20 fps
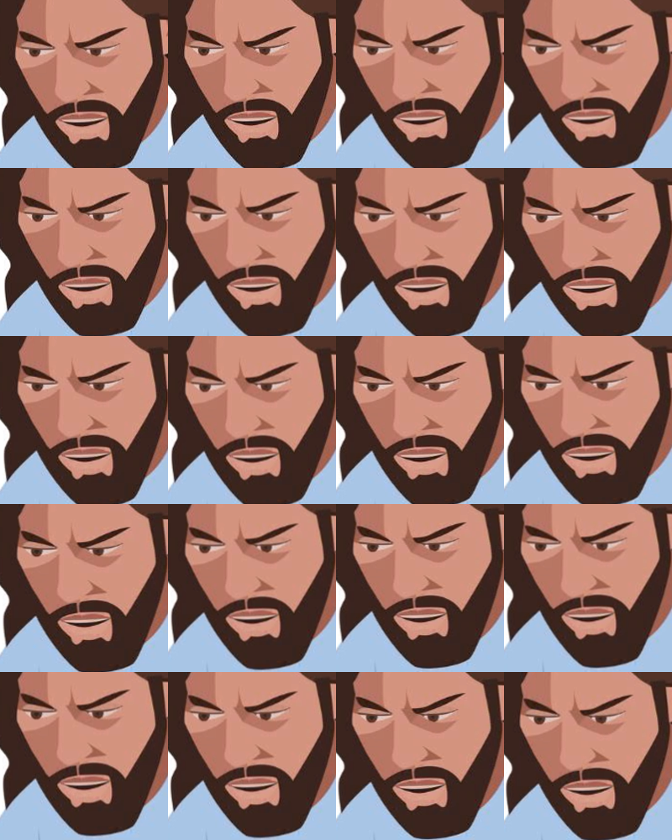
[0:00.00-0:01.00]
the Father
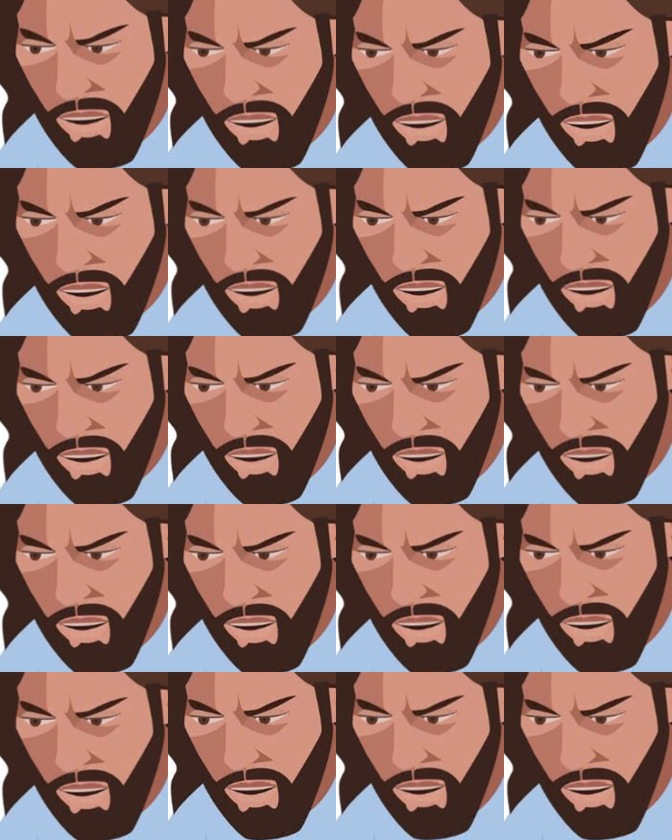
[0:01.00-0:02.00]
and the Son